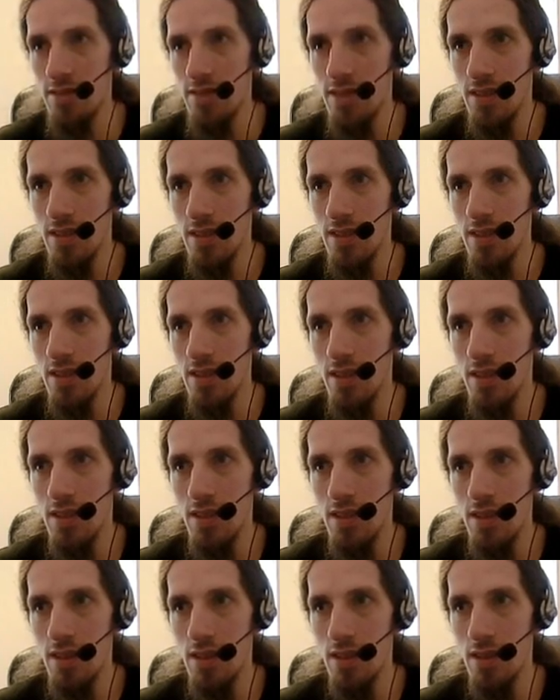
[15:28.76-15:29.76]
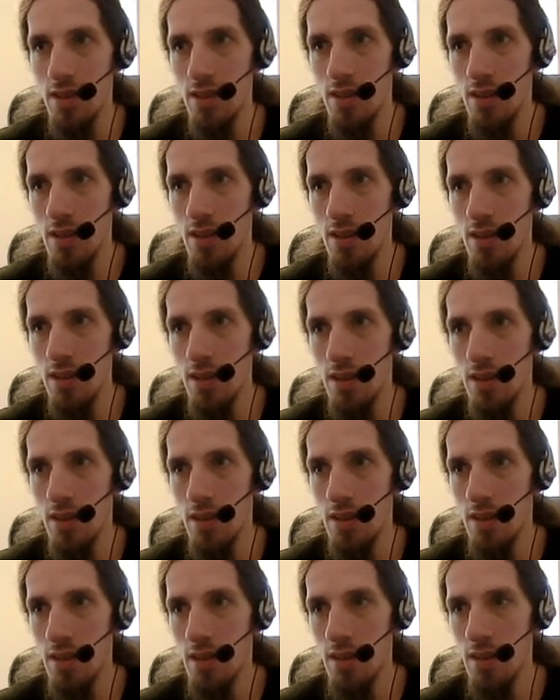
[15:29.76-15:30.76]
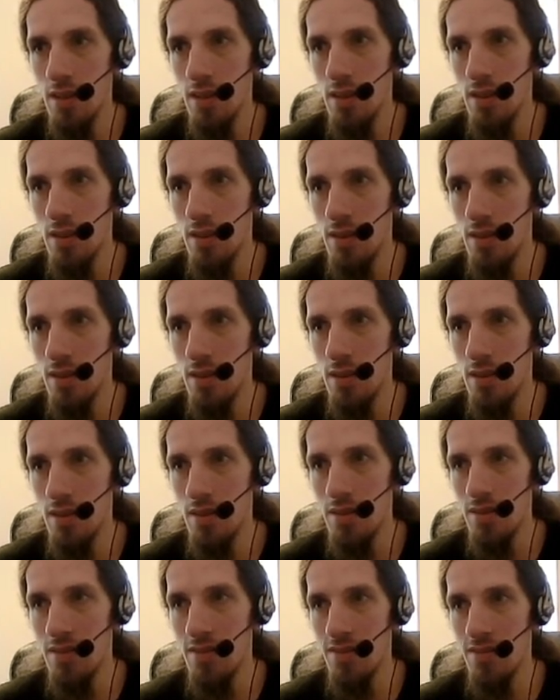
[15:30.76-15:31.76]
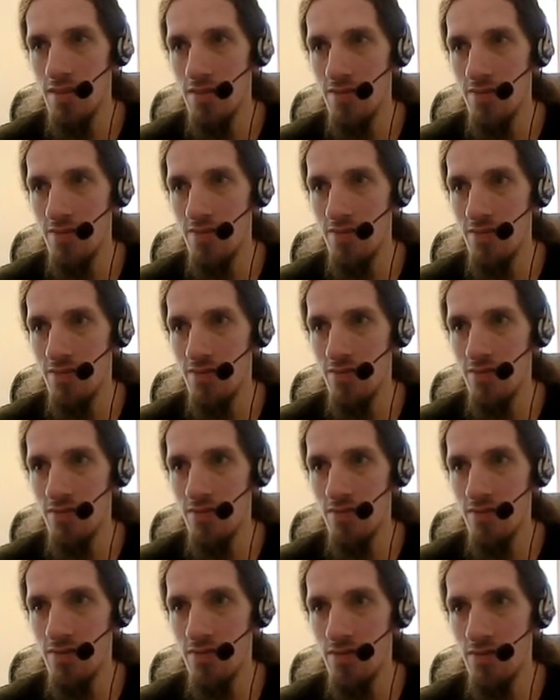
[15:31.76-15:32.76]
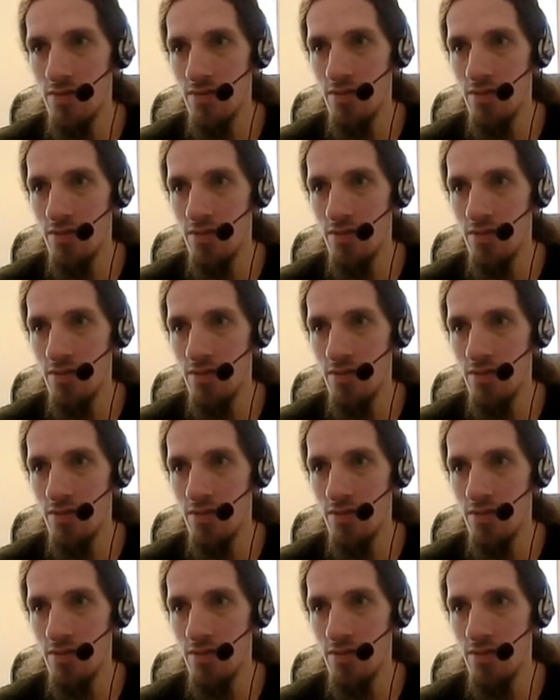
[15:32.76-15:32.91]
(silence)